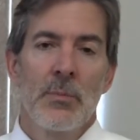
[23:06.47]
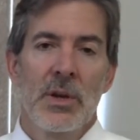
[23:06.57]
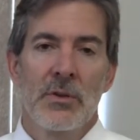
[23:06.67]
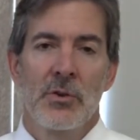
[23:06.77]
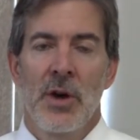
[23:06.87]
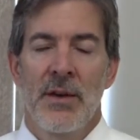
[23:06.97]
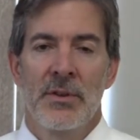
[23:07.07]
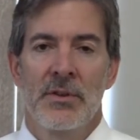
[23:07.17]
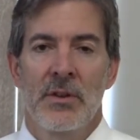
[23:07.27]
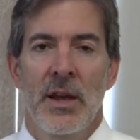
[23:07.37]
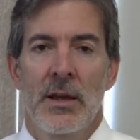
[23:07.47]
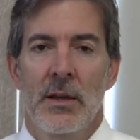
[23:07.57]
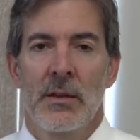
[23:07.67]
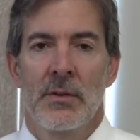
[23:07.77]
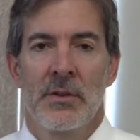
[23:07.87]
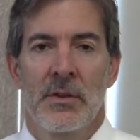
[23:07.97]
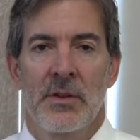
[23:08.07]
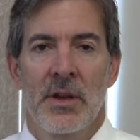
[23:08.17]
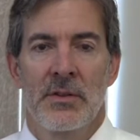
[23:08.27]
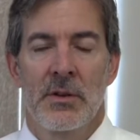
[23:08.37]
Because you'll have a stake in the
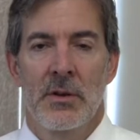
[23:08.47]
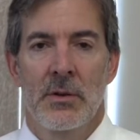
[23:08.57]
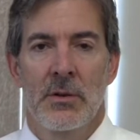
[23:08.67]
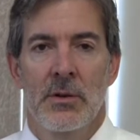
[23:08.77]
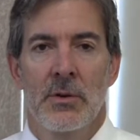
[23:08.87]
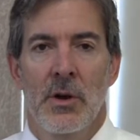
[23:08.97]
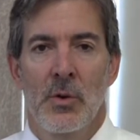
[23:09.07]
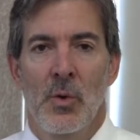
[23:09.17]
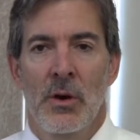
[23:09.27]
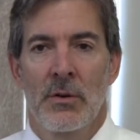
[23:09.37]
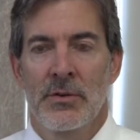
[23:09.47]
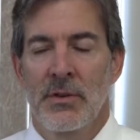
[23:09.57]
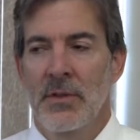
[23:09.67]
success of new coworkers.